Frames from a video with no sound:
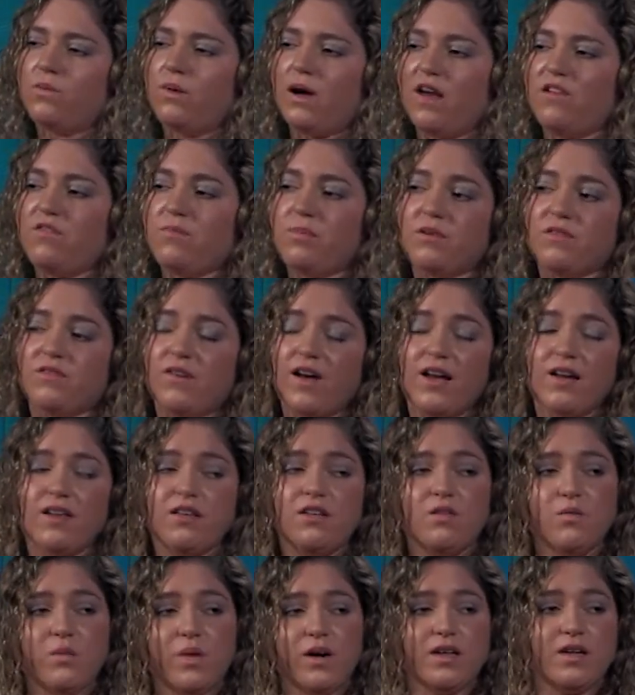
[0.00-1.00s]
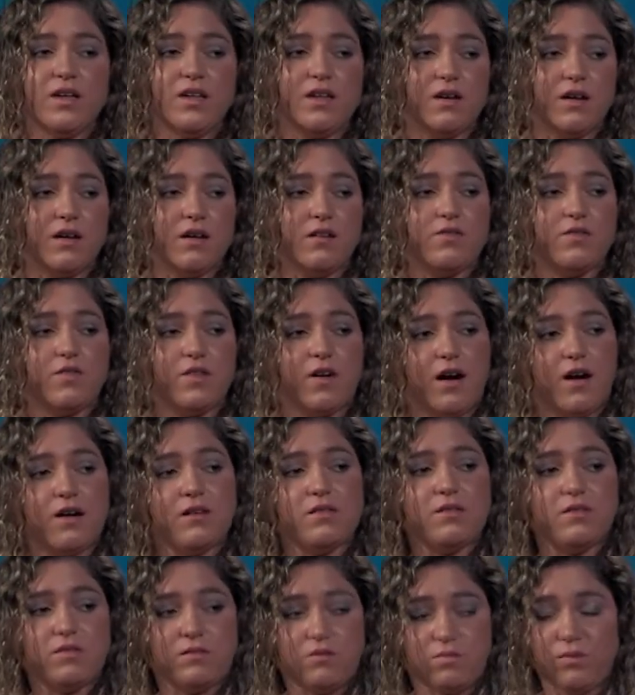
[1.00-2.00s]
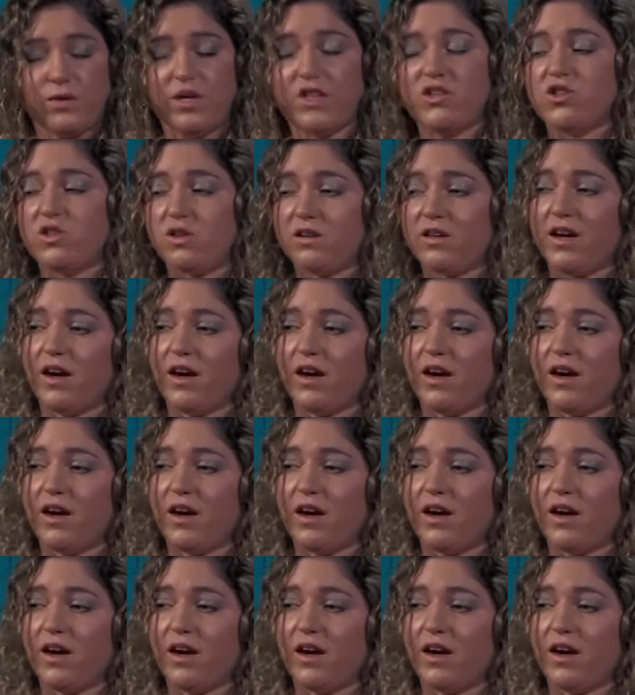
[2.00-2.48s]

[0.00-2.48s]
I've provided you one here for our regional